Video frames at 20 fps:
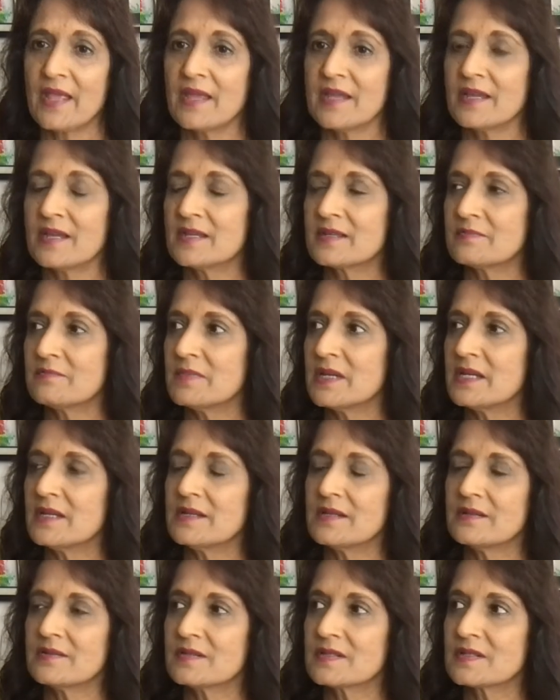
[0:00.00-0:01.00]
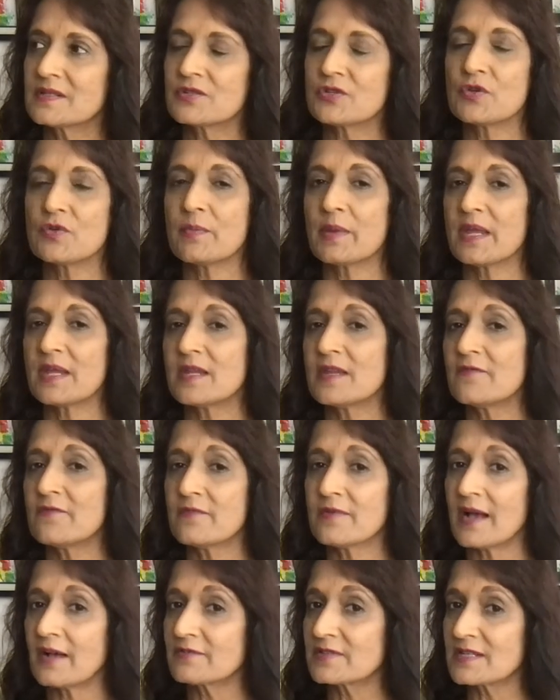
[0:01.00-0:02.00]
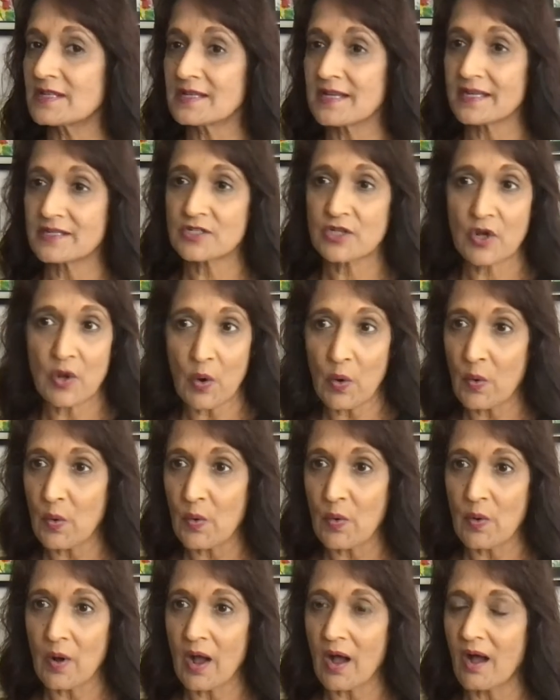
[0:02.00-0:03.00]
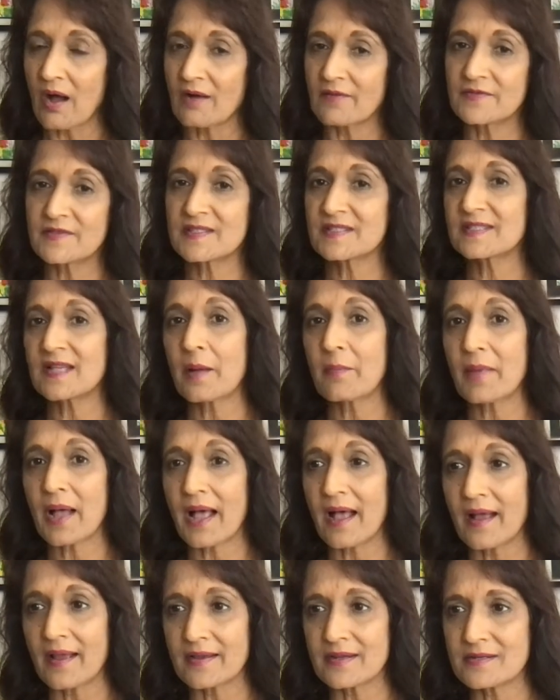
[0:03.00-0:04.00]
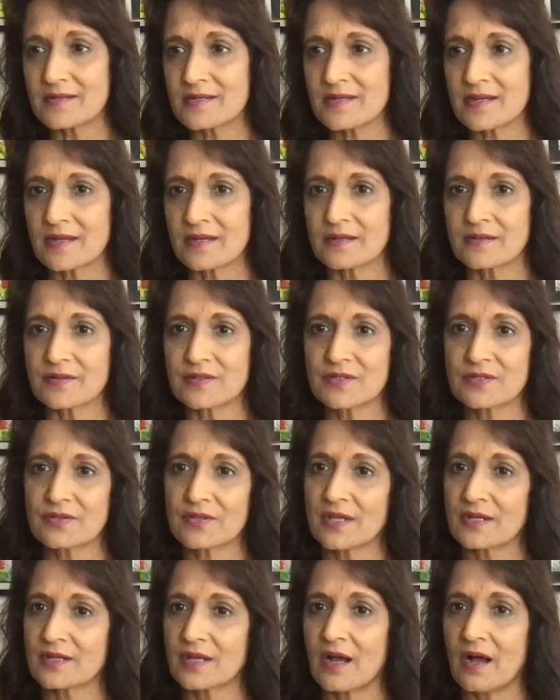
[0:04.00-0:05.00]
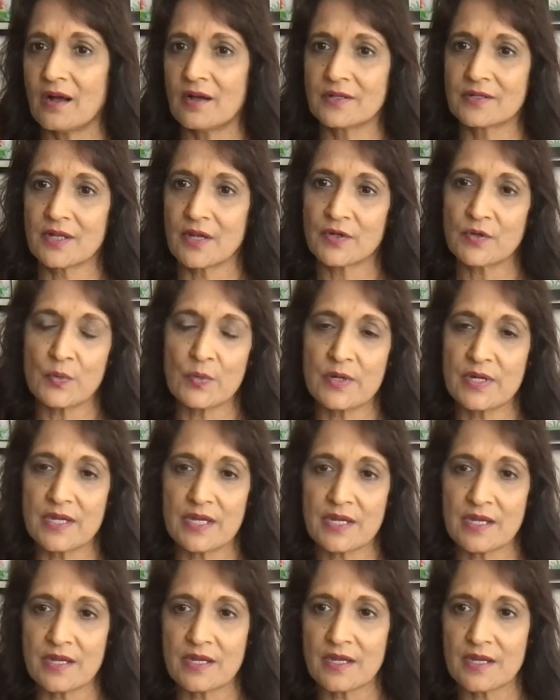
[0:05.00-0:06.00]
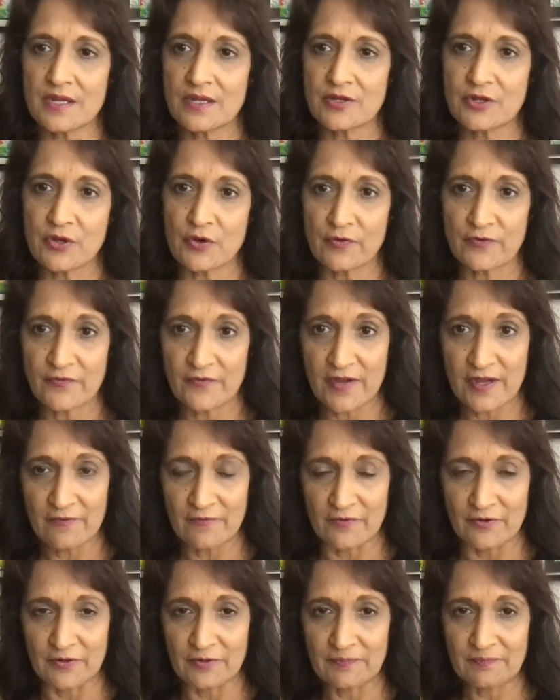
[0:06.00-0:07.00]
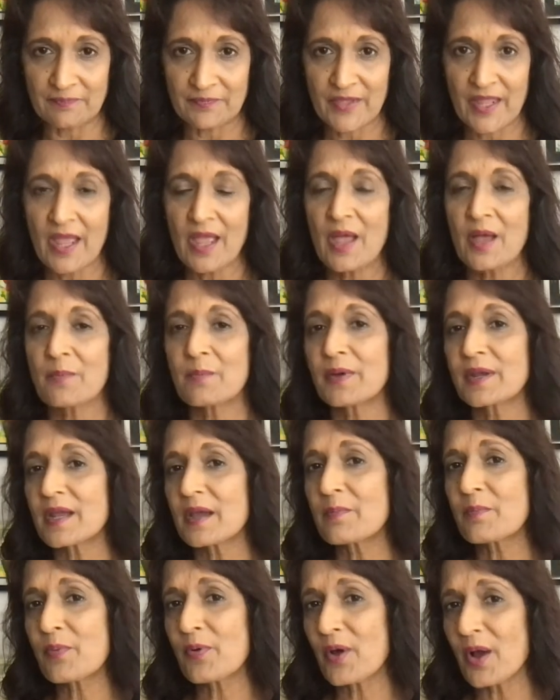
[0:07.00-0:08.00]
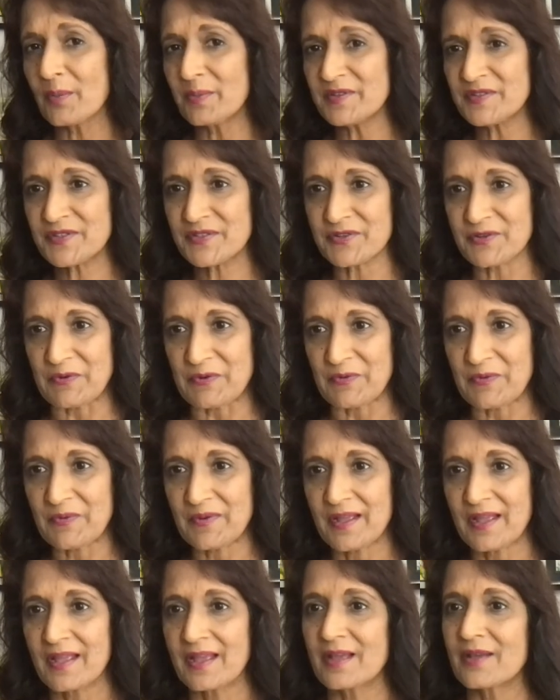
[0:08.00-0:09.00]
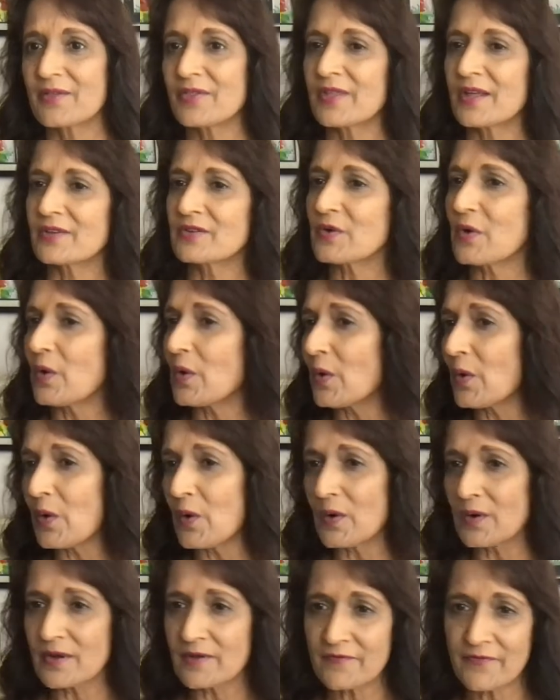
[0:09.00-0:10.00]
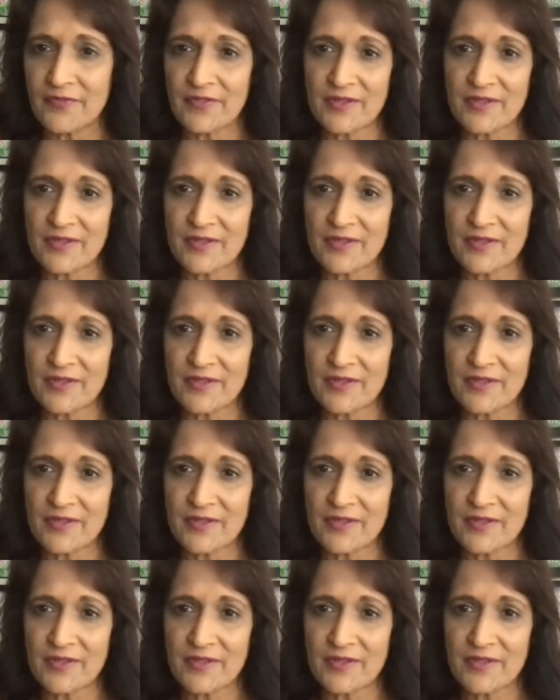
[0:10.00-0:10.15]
It means you may even have to let go of some ideas that are not working in your favor. But I promise you that all of